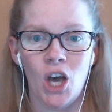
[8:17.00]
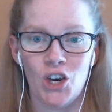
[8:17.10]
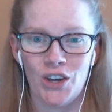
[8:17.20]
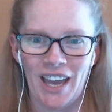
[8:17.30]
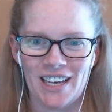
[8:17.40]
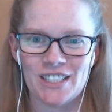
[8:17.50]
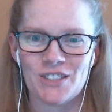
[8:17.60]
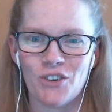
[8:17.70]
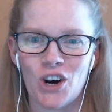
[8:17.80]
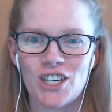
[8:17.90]
Okay, as
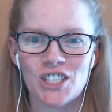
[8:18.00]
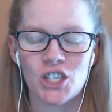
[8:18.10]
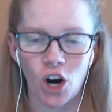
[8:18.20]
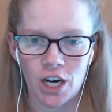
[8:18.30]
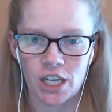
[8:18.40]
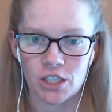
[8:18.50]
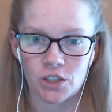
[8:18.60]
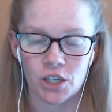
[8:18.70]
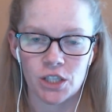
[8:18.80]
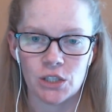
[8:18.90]
far as targets are
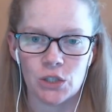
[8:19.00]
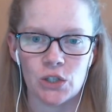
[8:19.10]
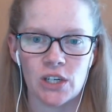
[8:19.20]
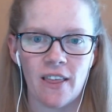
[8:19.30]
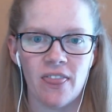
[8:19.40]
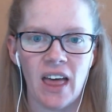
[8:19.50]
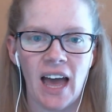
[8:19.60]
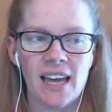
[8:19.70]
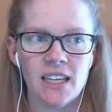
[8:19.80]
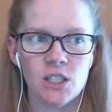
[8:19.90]
concerned,
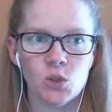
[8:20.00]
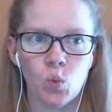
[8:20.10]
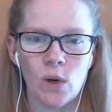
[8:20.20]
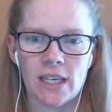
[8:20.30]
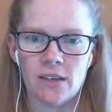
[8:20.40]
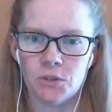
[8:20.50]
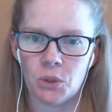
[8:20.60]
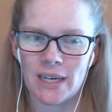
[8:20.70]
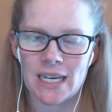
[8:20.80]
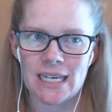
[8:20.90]
that is what gives you
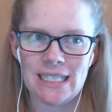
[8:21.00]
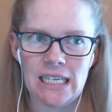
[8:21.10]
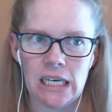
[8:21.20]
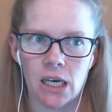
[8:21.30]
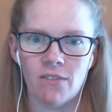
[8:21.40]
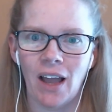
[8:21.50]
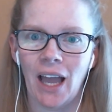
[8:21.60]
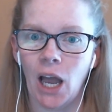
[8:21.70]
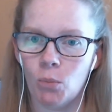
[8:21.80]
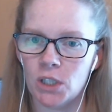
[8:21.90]
an idea of
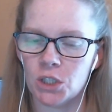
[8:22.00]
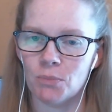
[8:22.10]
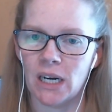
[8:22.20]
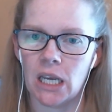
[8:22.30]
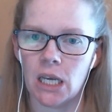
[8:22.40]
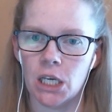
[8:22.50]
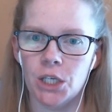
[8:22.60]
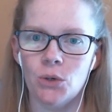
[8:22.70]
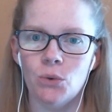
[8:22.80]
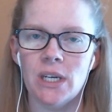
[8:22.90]
how much money
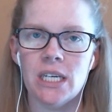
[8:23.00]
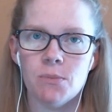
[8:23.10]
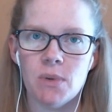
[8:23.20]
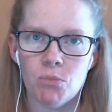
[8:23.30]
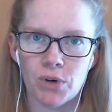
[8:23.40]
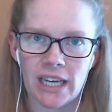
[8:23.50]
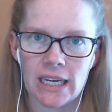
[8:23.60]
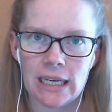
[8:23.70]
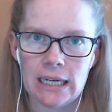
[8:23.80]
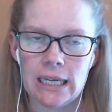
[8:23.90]
you need to be
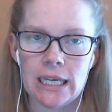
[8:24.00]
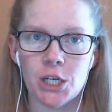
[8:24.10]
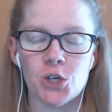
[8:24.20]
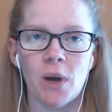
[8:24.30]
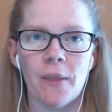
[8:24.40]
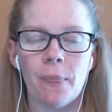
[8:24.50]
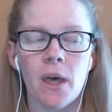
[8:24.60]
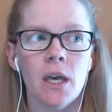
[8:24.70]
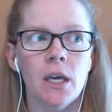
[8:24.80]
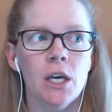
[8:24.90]
bringing in each month
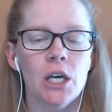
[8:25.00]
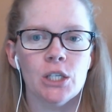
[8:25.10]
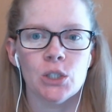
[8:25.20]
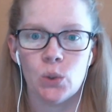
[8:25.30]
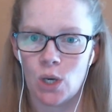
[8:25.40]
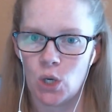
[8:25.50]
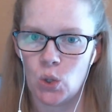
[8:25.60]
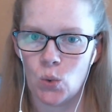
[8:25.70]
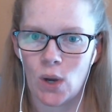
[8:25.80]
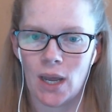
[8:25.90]
so that
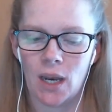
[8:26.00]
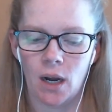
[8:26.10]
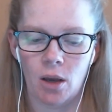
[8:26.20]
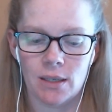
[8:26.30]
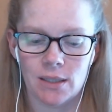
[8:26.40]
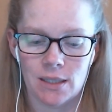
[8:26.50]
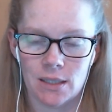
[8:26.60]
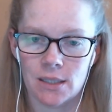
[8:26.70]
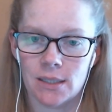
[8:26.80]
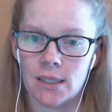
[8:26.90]
you can
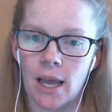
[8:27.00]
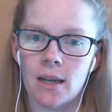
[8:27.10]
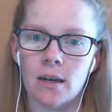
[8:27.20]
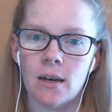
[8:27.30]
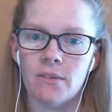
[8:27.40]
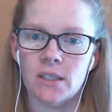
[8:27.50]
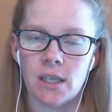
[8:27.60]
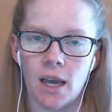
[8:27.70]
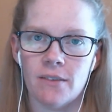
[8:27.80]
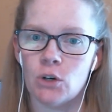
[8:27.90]
set enough
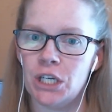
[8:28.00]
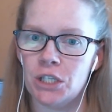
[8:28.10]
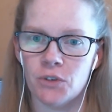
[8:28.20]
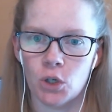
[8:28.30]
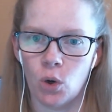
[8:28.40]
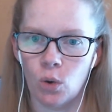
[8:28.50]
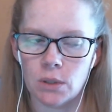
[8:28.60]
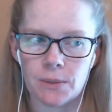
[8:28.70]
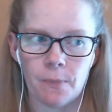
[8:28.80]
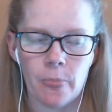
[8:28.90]
aside for each of your goals.